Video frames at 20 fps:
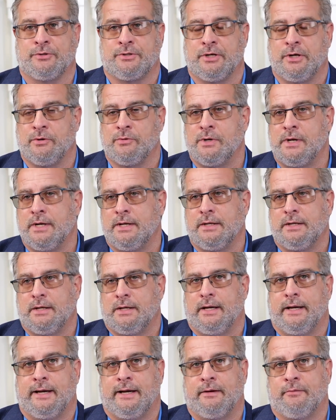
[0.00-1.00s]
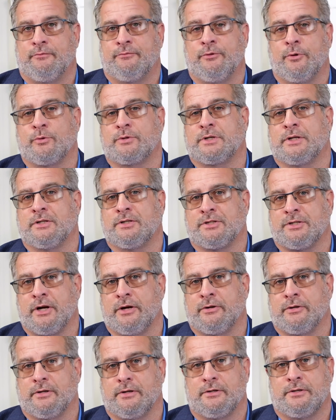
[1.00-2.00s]
So folks can
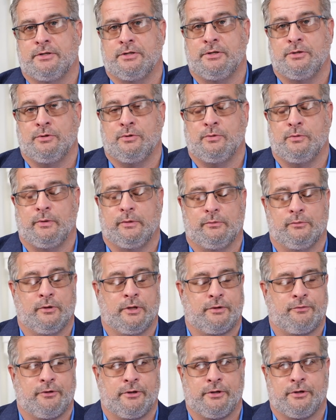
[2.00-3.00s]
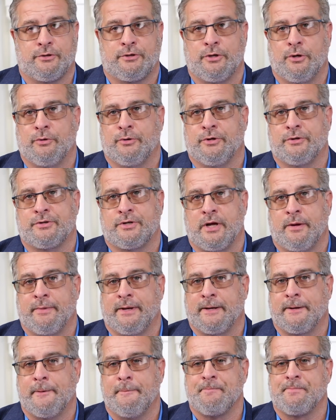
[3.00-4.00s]
start to look for their toters
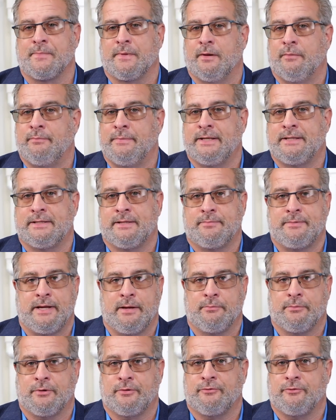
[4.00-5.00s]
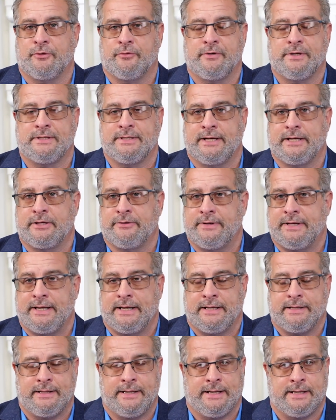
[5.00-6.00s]
coming mid-September for
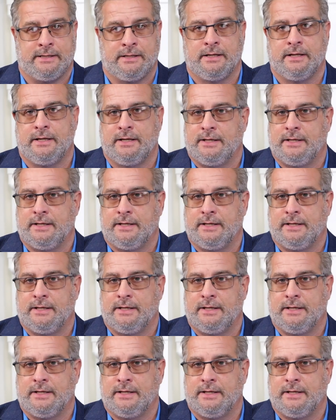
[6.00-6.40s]
recycling, and then